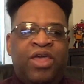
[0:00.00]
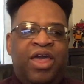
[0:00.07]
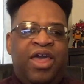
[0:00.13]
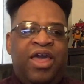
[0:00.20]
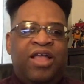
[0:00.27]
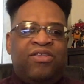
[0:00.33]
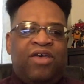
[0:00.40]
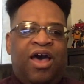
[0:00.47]

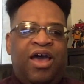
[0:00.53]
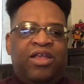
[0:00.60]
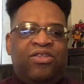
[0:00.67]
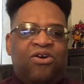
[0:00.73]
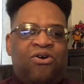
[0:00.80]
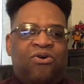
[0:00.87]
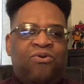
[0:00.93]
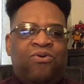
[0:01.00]
and I
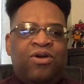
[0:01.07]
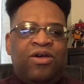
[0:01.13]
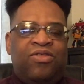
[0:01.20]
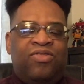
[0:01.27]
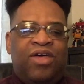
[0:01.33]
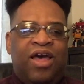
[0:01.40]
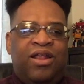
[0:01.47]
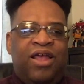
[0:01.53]
know
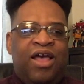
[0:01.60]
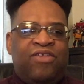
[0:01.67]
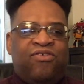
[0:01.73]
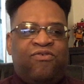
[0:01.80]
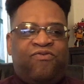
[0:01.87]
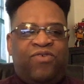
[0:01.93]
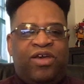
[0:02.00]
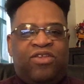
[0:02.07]
that as
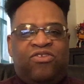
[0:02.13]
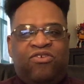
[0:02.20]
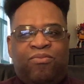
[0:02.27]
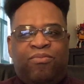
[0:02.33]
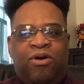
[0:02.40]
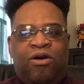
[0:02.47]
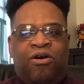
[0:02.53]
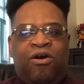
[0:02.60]
a
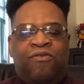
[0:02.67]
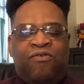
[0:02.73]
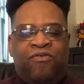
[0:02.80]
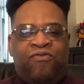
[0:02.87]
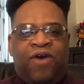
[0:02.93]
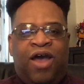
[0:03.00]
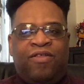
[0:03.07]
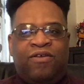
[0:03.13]
victim of
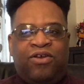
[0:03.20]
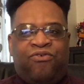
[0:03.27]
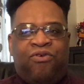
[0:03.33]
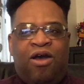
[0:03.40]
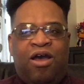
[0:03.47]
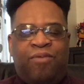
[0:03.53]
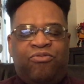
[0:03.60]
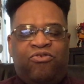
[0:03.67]
violent
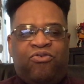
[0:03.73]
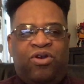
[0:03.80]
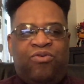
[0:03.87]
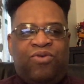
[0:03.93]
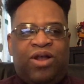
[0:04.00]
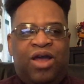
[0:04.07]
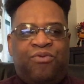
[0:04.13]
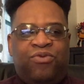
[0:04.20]
crime during
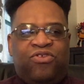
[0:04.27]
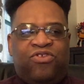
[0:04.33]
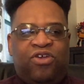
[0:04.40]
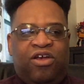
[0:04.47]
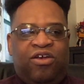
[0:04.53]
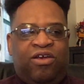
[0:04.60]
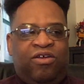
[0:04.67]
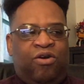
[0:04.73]
when I was
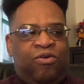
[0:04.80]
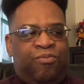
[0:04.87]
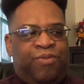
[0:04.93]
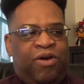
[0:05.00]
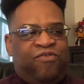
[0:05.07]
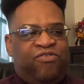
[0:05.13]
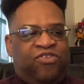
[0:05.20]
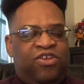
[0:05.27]
uh,
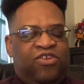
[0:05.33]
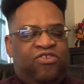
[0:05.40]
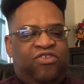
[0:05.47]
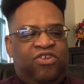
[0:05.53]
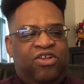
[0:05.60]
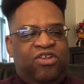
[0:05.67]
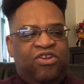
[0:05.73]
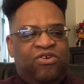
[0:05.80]
about
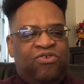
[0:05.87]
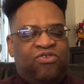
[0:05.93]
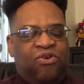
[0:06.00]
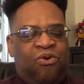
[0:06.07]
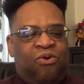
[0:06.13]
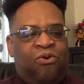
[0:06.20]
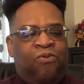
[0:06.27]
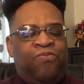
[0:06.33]
16 years
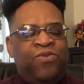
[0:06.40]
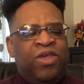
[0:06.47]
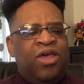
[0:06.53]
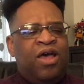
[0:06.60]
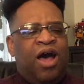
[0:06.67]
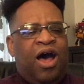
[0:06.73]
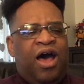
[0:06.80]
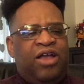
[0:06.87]
old,
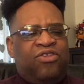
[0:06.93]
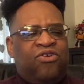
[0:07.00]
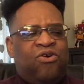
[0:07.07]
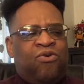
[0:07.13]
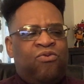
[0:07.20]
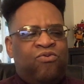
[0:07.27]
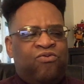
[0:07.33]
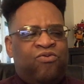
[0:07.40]
I
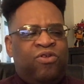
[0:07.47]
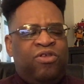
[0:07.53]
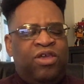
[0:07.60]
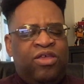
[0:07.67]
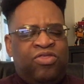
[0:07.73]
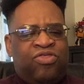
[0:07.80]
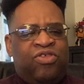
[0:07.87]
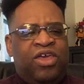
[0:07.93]
don't
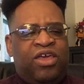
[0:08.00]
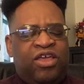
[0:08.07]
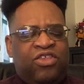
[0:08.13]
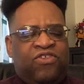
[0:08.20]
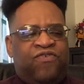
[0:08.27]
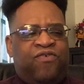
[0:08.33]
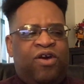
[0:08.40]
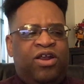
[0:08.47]
really think
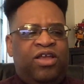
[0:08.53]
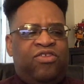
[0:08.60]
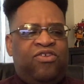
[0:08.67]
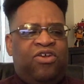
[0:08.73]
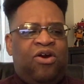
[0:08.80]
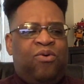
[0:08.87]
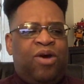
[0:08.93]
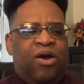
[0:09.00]
it's funny
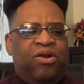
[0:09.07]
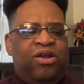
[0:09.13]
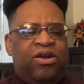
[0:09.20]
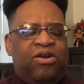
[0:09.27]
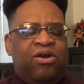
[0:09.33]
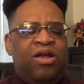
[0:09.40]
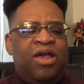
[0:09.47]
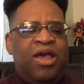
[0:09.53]
to go out
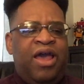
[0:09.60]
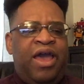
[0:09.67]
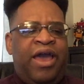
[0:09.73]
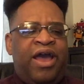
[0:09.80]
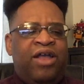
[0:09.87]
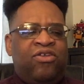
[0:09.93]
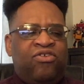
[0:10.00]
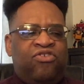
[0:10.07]
here
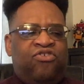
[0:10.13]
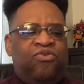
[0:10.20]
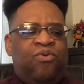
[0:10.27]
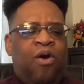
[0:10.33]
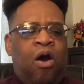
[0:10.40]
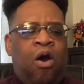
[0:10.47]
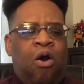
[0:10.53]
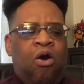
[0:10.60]
and
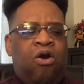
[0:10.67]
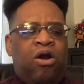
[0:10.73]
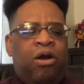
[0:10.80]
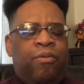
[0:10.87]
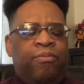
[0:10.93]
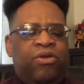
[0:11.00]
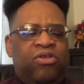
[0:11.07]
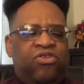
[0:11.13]
do
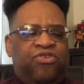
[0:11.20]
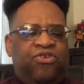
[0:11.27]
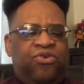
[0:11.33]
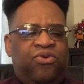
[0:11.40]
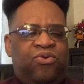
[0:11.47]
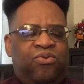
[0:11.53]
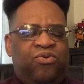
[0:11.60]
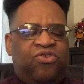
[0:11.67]
harm
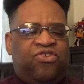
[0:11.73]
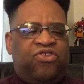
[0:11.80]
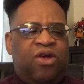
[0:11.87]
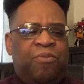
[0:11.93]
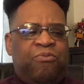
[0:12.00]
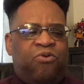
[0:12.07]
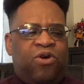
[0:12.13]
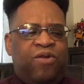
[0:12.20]
to
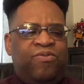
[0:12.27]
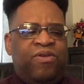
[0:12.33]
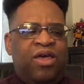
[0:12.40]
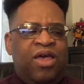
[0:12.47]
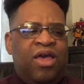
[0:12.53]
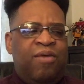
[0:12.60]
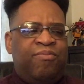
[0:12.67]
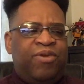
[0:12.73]
someone
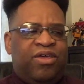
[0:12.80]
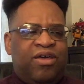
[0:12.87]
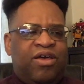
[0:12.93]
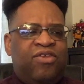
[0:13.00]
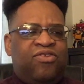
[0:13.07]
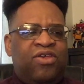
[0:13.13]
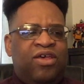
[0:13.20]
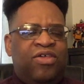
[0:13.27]

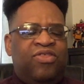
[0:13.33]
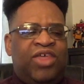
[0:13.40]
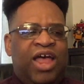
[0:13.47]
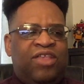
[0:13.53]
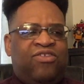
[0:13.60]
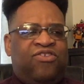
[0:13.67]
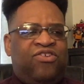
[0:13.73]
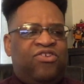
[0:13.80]
because
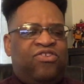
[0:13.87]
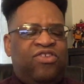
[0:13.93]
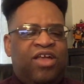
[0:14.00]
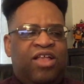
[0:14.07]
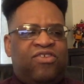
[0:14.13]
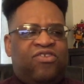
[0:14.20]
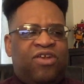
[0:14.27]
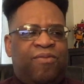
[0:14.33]
that's just
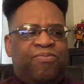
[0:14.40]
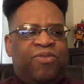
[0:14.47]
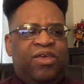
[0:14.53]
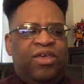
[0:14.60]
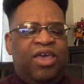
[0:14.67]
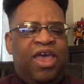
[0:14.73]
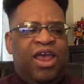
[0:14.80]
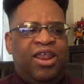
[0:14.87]
not
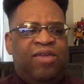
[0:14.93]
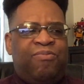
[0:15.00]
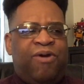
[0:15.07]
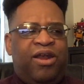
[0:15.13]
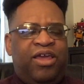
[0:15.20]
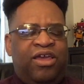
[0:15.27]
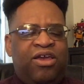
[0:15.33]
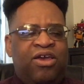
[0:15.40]
something
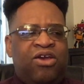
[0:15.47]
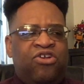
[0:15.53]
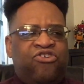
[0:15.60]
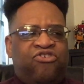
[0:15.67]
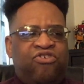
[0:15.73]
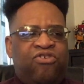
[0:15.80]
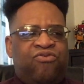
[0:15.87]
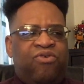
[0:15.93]
anybody
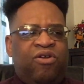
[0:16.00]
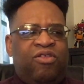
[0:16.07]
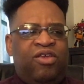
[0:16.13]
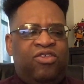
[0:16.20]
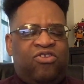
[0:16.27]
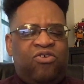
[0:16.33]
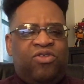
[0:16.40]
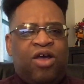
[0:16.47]
should
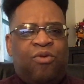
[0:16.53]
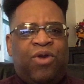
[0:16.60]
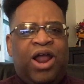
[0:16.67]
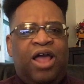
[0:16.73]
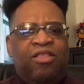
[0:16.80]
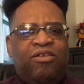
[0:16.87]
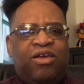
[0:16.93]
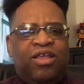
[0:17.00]
really do. Now, when
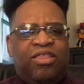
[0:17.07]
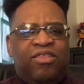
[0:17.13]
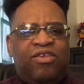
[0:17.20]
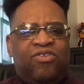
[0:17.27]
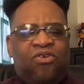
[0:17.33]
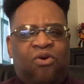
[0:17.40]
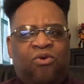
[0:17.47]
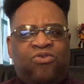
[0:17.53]
I look at
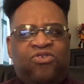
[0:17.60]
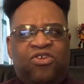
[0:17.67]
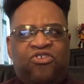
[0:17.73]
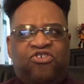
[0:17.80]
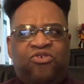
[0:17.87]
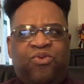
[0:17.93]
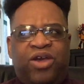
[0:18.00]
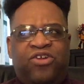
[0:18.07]
this whole
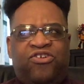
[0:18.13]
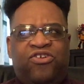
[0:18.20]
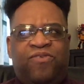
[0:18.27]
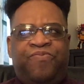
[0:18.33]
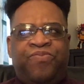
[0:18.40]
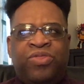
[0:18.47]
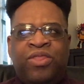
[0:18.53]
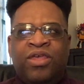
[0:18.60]

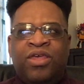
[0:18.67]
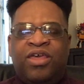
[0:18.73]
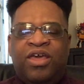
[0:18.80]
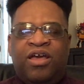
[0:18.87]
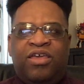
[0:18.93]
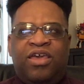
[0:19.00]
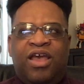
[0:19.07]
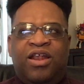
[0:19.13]
situation,
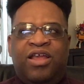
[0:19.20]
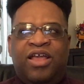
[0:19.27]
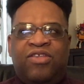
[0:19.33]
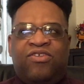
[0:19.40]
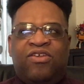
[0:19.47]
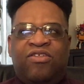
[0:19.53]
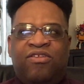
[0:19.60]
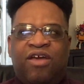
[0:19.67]
again,
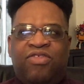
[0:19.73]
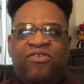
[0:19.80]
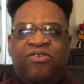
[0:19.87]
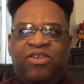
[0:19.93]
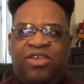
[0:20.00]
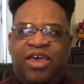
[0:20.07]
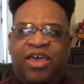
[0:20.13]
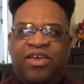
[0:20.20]
it's
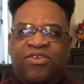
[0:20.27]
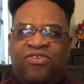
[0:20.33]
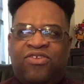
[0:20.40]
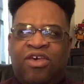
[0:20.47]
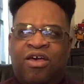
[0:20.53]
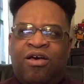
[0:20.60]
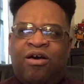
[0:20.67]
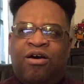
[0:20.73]
another
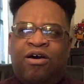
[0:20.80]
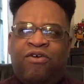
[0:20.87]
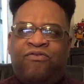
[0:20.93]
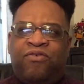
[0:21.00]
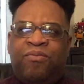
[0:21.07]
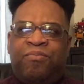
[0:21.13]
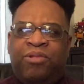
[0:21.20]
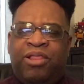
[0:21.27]
case
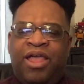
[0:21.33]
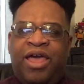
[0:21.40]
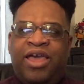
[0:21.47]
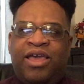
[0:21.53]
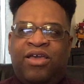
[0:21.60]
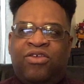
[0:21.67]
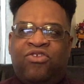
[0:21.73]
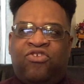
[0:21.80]
of
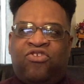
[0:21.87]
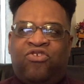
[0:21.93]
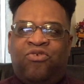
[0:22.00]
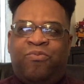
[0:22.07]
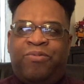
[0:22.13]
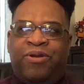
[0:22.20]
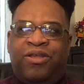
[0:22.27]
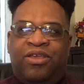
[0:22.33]
play
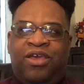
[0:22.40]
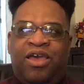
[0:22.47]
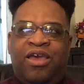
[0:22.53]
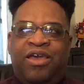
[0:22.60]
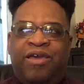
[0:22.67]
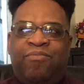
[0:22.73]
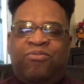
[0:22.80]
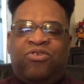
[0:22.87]
stupid
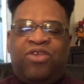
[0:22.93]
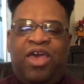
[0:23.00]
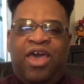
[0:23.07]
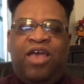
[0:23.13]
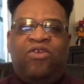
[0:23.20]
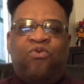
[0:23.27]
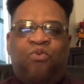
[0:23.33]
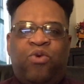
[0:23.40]
games
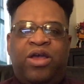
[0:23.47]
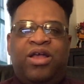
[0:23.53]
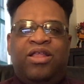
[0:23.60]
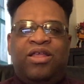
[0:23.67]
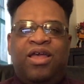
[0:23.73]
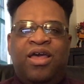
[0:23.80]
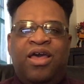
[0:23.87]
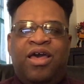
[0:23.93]
and
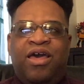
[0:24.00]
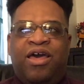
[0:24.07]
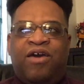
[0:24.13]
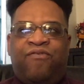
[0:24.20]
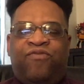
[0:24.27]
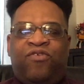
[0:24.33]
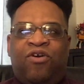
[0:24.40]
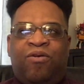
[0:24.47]
win
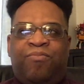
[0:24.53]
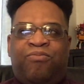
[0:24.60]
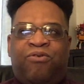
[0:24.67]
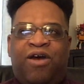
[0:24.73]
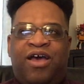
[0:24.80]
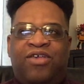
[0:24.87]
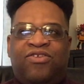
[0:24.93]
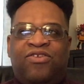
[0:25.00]
effed up
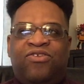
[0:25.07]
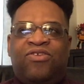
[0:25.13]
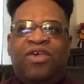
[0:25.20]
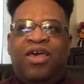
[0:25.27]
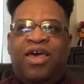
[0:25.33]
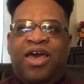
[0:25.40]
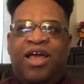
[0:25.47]
prizes.